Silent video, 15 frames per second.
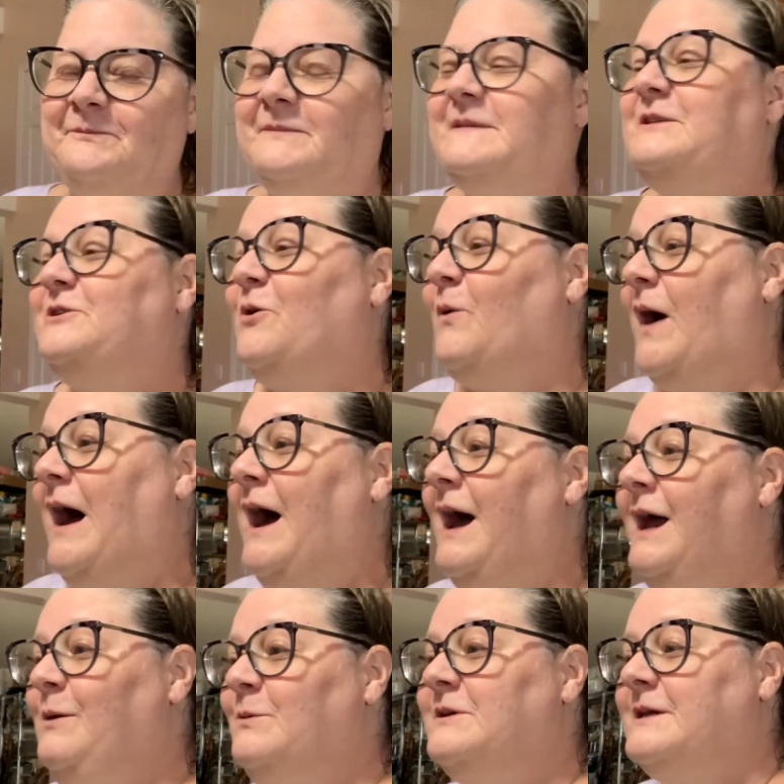So
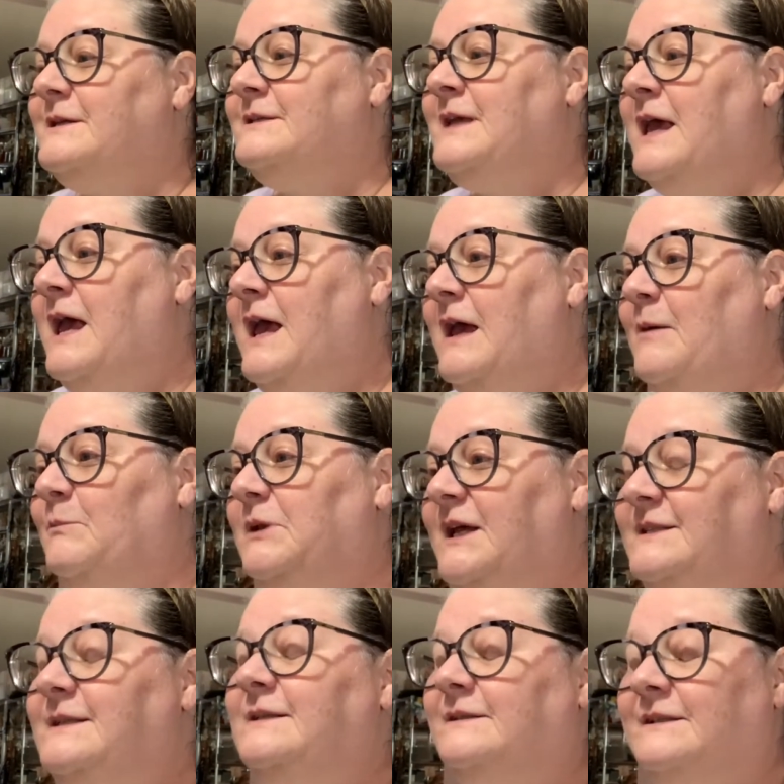I was
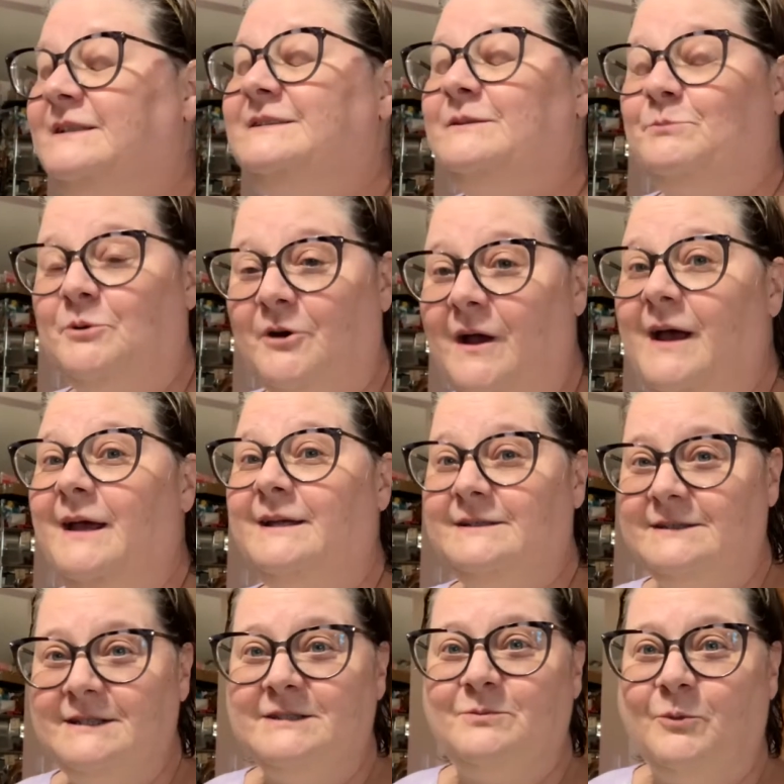pleasantly surprised
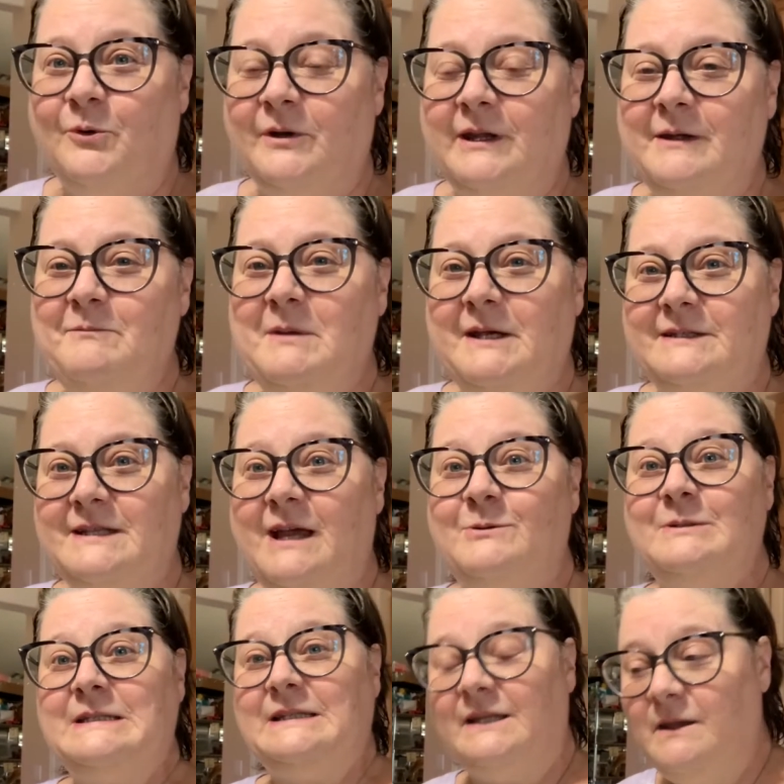this morning because I was
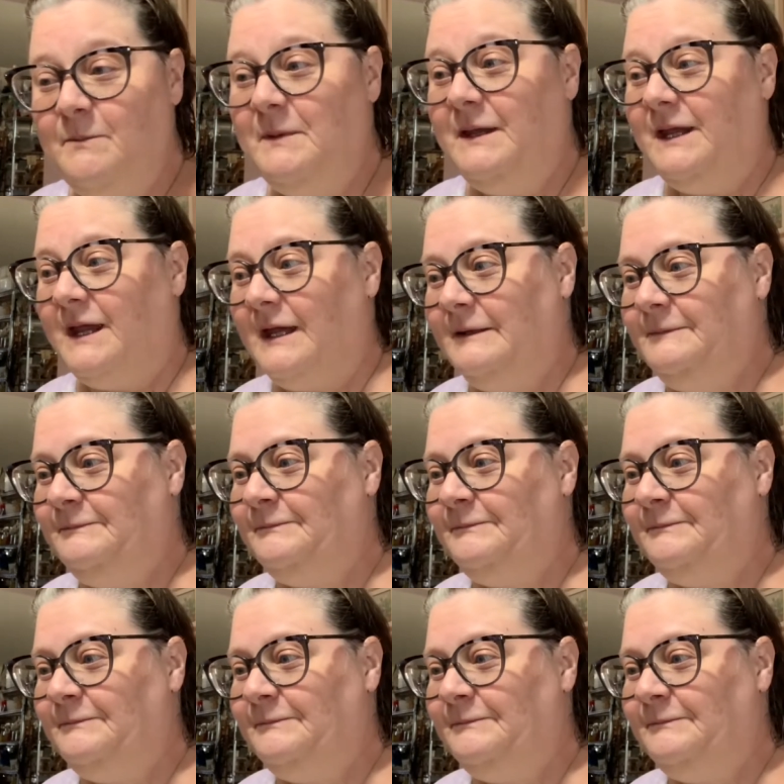sleeping in,